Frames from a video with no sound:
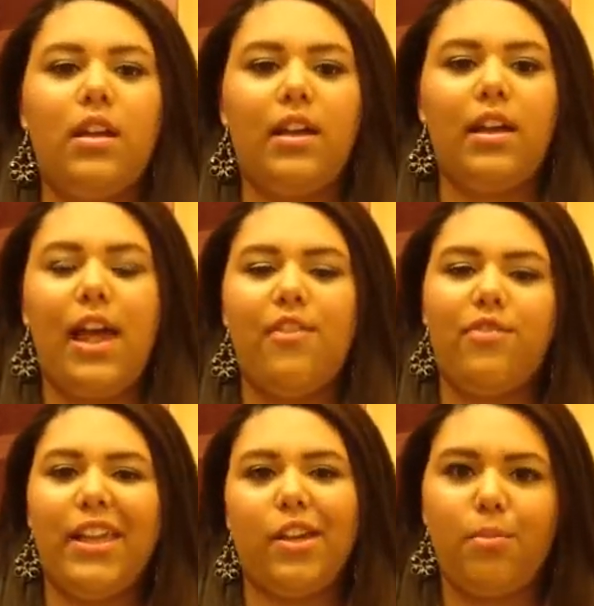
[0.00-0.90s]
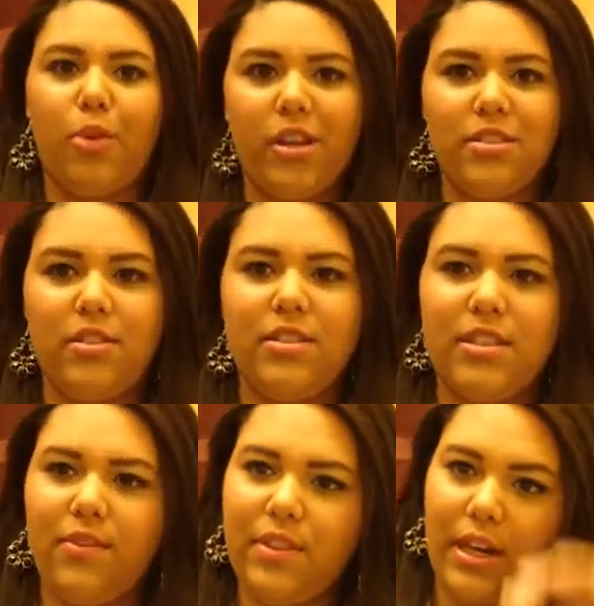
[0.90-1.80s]
have like a bronzer and
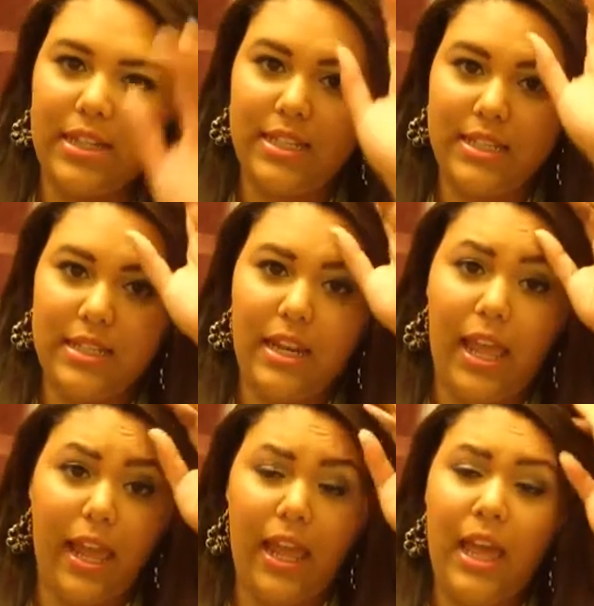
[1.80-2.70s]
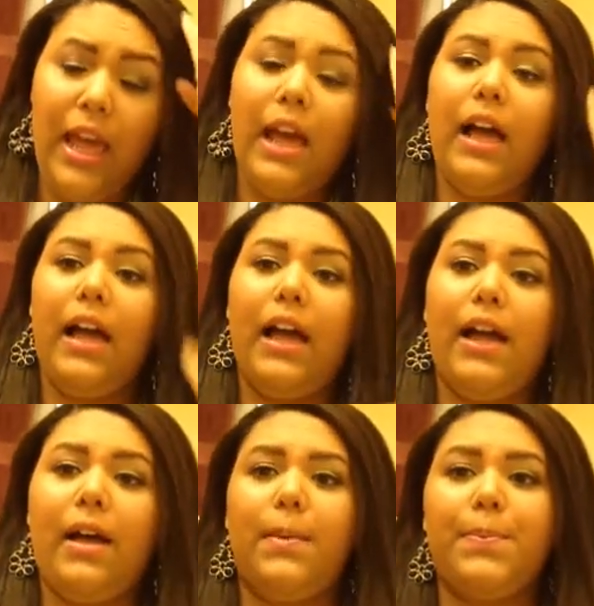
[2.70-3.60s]
stuff that I did today.
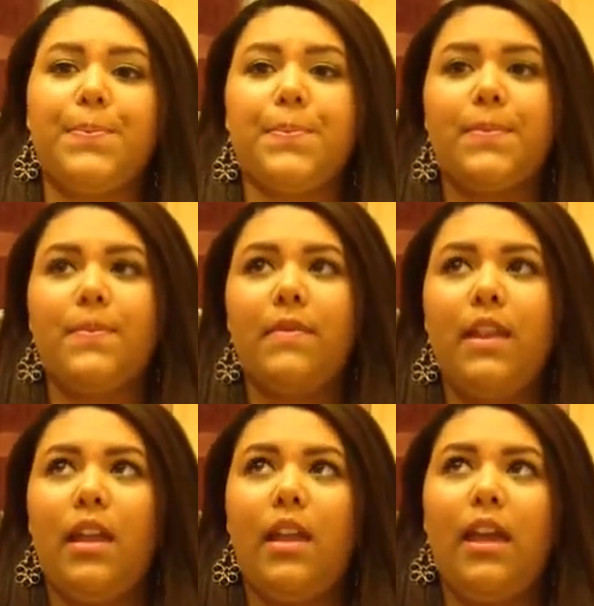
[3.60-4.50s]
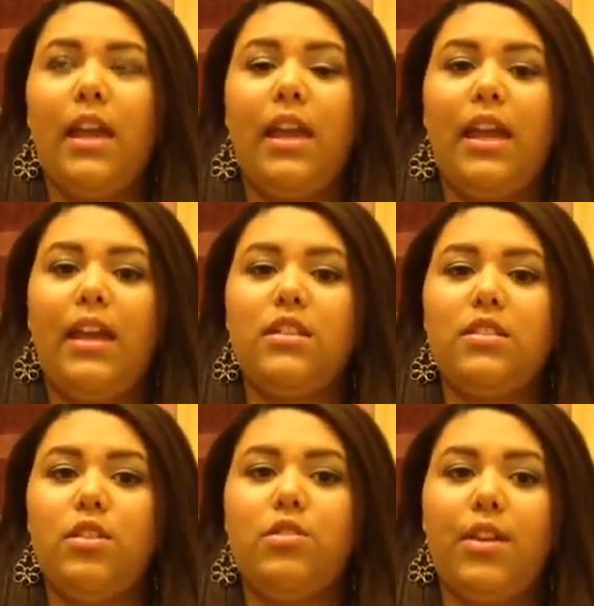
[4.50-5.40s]
And
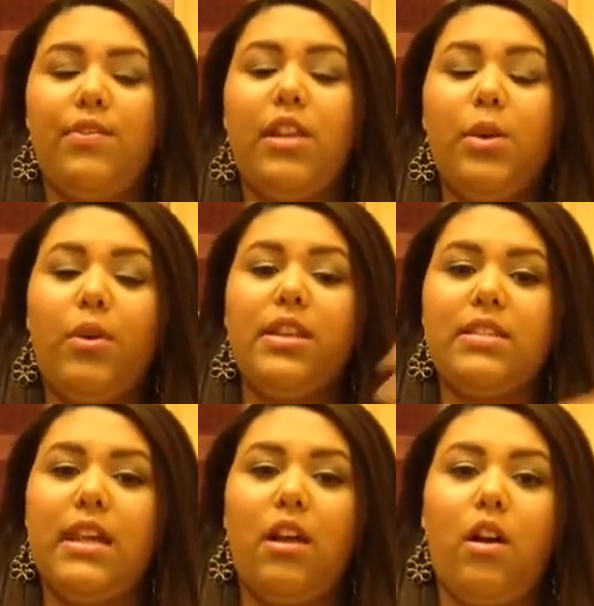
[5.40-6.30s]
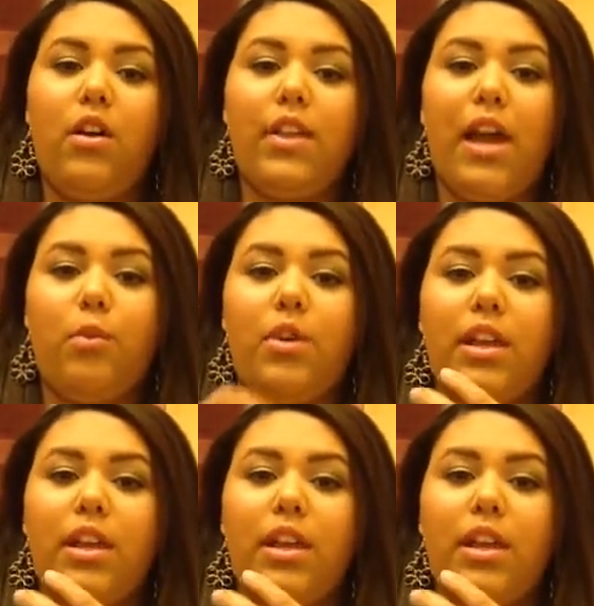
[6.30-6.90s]
you definitely want to set all that